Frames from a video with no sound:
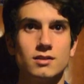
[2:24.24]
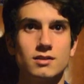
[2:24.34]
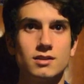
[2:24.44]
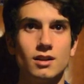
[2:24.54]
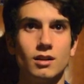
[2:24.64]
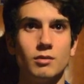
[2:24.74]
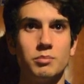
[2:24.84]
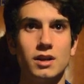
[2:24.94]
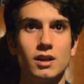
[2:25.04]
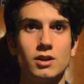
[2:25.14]
Still,
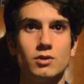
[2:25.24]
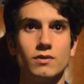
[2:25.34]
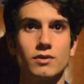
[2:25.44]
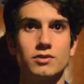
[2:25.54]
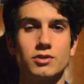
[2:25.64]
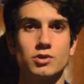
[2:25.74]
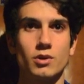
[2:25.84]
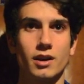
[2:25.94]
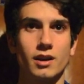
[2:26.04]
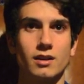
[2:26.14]
being a universal
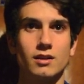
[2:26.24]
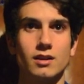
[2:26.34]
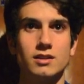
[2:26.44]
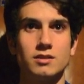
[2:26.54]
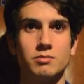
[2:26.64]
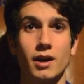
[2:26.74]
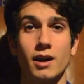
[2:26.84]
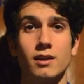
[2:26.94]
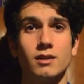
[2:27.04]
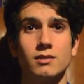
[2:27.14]
shorthand isn't
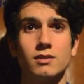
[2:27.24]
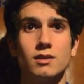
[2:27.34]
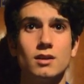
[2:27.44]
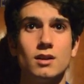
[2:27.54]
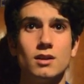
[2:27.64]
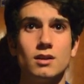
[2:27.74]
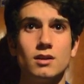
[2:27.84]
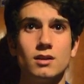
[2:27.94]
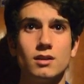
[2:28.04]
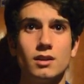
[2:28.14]
bad, and
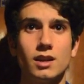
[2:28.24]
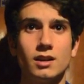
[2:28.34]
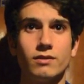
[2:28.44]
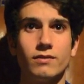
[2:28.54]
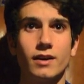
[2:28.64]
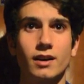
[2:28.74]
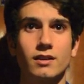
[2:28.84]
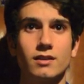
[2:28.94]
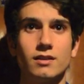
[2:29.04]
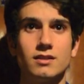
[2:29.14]
in effect,
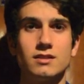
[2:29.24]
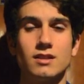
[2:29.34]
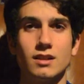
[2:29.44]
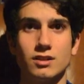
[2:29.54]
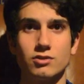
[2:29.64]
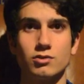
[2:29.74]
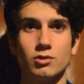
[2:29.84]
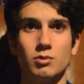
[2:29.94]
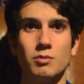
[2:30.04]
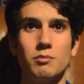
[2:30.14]
this is at least
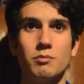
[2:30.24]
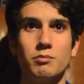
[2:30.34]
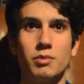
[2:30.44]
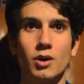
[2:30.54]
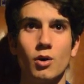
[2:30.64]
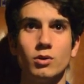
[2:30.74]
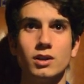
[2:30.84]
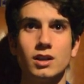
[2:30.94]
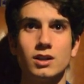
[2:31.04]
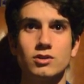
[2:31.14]
true, but
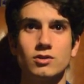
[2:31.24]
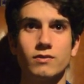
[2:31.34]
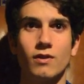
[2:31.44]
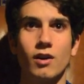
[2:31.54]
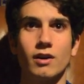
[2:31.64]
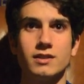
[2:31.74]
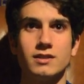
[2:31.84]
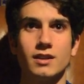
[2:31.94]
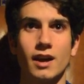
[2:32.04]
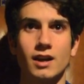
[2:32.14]
only insofar as
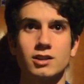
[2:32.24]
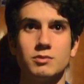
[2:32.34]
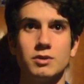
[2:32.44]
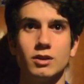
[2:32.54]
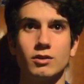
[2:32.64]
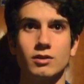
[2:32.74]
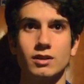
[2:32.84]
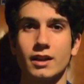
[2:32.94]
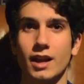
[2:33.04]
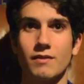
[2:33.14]
it had to be learned
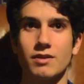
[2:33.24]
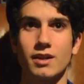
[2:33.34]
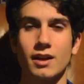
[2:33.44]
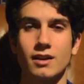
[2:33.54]
like everything